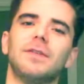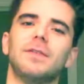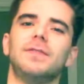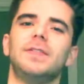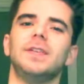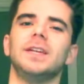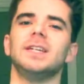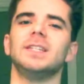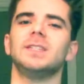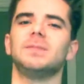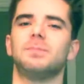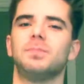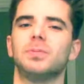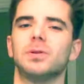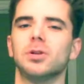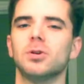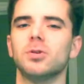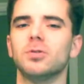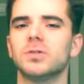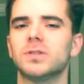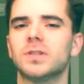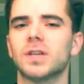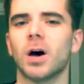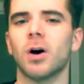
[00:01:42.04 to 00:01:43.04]
of these
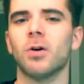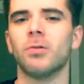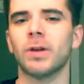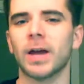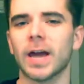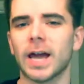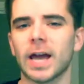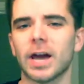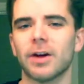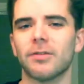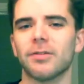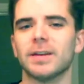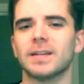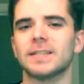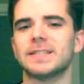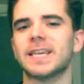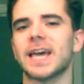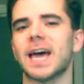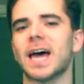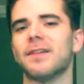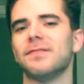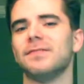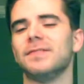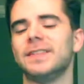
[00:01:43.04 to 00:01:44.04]
blue zone areas
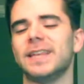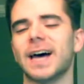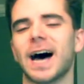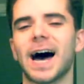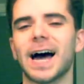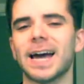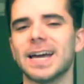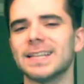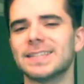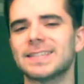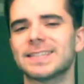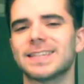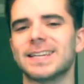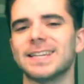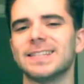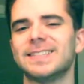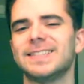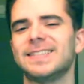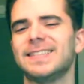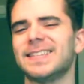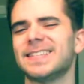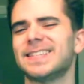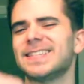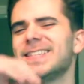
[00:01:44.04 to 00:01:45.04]
have diets
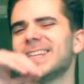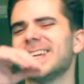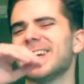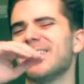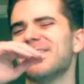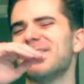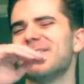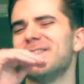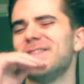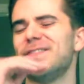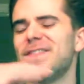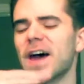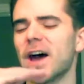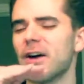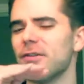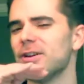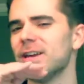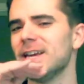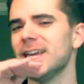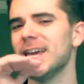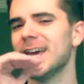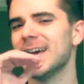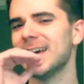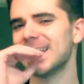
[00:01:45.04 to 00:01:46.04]
consisting of
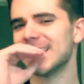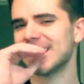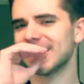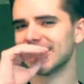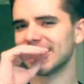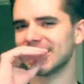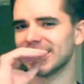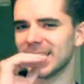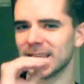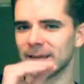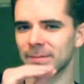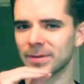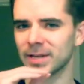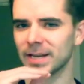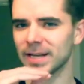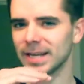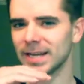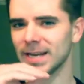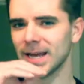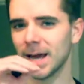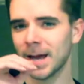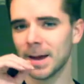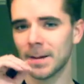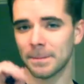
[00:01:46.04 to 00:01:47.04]
very
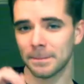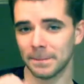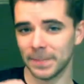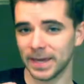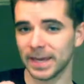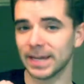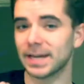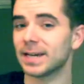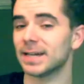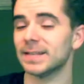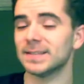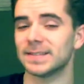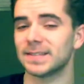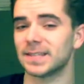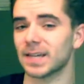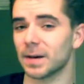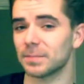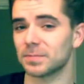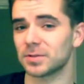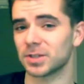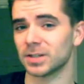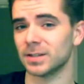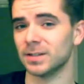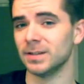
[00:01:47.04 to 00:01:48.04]
limited meat
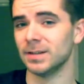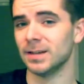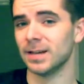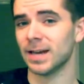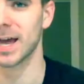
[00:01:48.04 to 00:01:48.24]
consumption